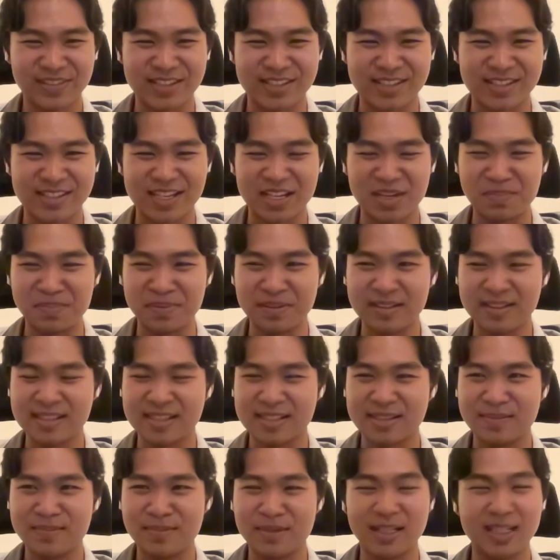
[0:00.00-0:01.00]
the
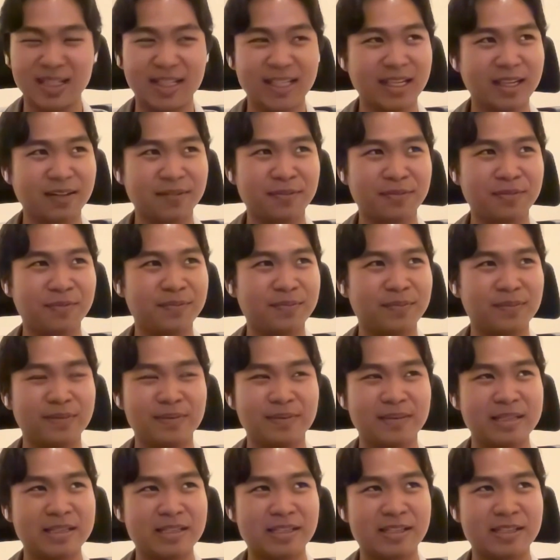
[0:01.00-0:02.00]
staples, but like
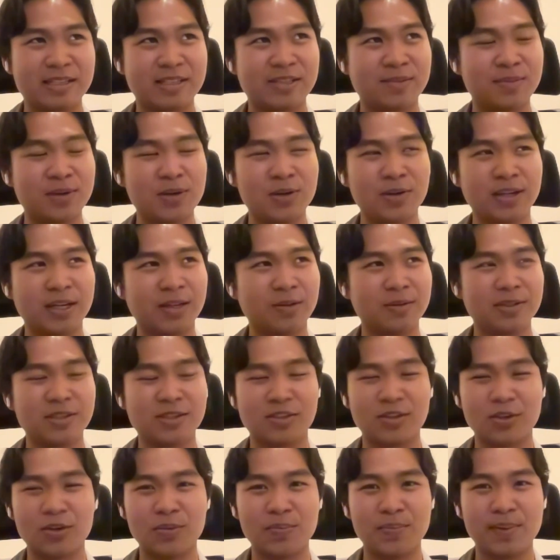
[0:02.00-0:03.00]
smoking
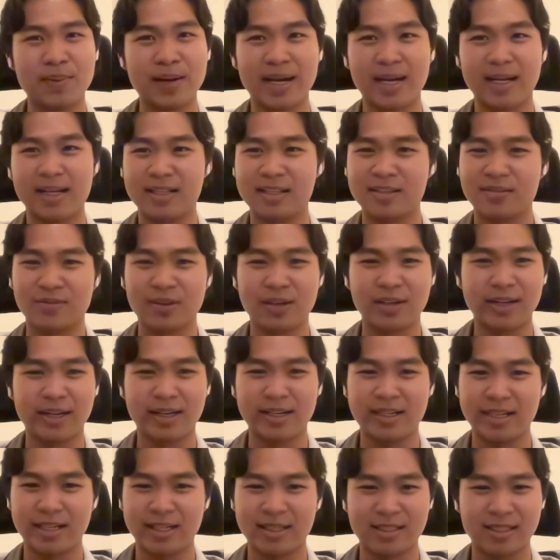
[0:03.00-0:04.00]
was so bad. It's
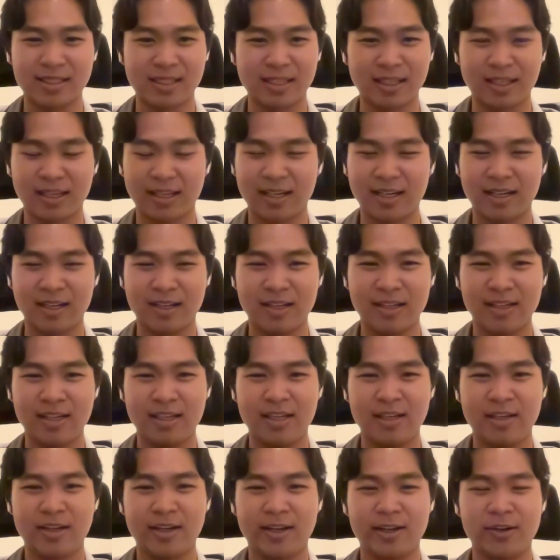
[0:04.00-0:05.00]
very addicting, and
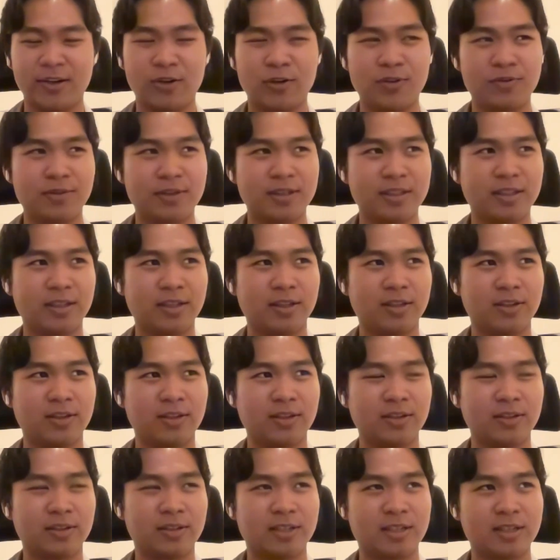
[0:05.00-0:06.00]
over the
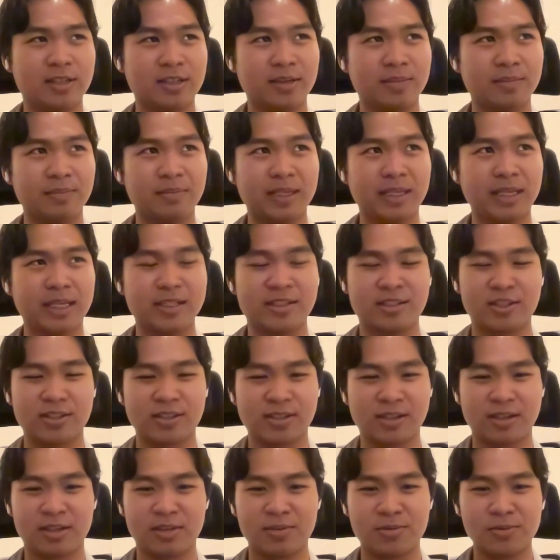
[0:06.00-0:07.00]
long term, like, it's
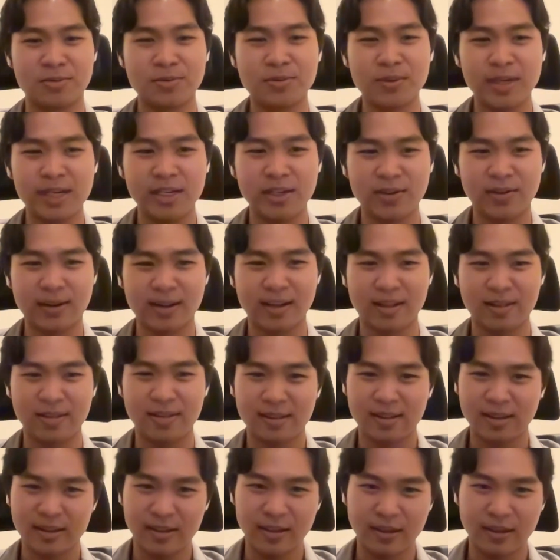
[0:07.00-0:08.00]
just gonna ruin your health.